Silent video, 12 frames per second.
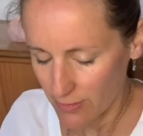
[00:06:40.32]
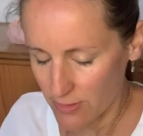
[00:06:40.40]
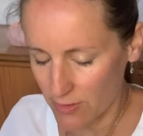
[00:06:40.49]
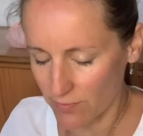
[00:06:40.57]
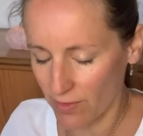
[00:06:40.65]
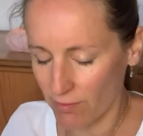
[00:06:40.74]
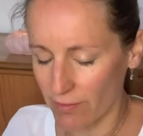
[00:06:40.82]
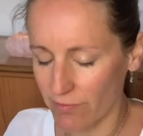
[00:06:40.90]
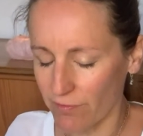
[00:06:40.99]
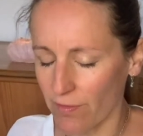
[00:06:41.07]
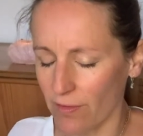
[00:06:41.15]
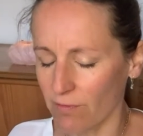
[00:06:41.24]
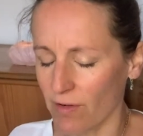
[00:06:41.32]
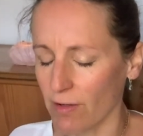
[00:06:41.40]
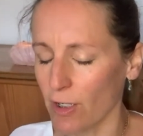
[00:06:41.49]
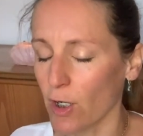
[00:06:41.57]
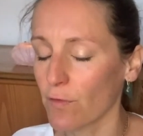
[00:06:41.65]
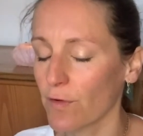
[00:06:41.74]
So
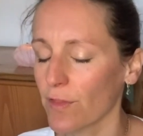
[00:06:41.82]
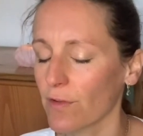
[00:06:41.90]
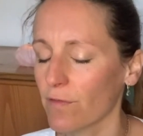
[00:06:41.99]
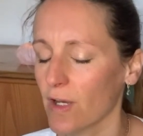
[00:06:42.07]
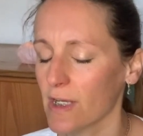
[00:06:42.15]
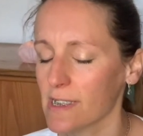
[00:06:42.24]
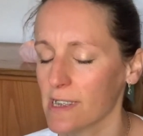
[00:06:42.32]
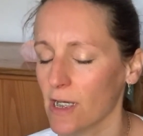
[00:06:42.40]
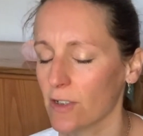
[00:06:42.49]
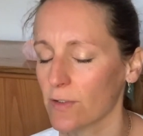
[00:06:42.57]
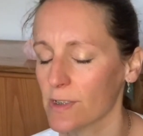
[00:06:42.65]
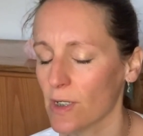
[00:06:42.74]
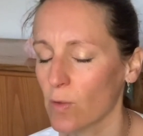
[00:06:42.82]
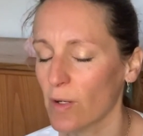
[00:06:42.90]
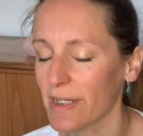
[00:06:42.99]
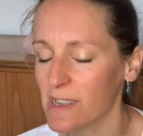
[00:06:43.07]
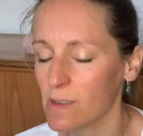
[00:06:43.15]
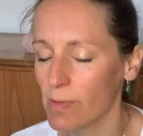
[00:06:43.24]
very often the first circles are
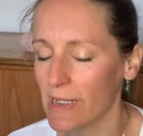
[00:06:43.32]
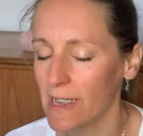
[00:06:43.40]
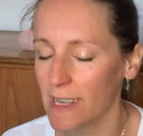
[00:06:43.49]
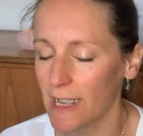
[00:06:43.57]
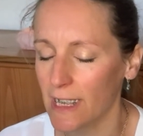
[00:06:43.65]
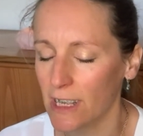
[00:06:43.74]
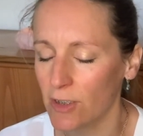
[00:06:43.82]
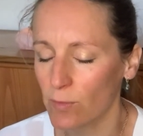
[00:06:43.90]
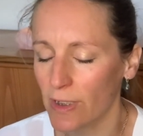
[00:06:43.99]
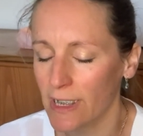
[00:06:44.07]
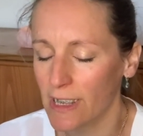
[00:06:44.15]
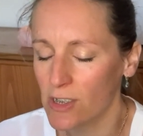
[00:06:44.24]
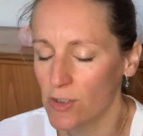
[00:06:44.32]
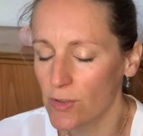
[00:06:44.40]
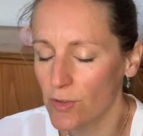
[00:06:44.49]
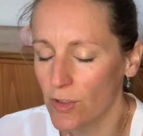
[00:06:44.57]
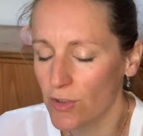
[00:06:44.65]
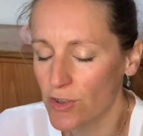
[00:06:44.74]
quite speedy and we need to
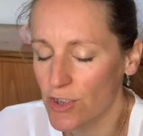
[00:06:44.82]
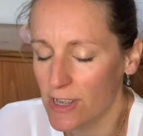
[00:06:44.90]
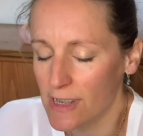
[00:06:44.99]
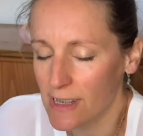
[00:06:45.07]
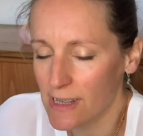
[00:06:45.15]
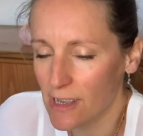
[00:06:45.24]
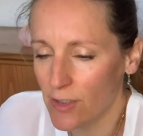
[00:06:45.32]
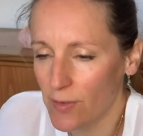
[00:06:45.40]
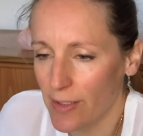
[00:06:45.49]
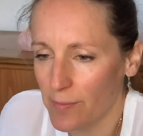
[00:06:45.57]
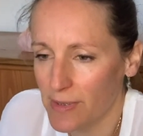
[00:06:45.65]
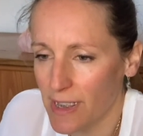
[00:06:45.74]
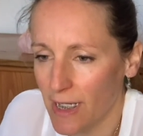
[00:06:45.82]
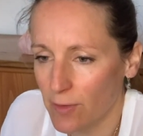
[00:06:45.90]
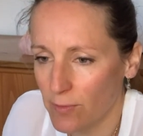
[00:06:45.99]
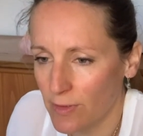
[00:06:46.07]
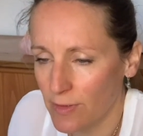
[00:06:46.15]
consciously slow them down.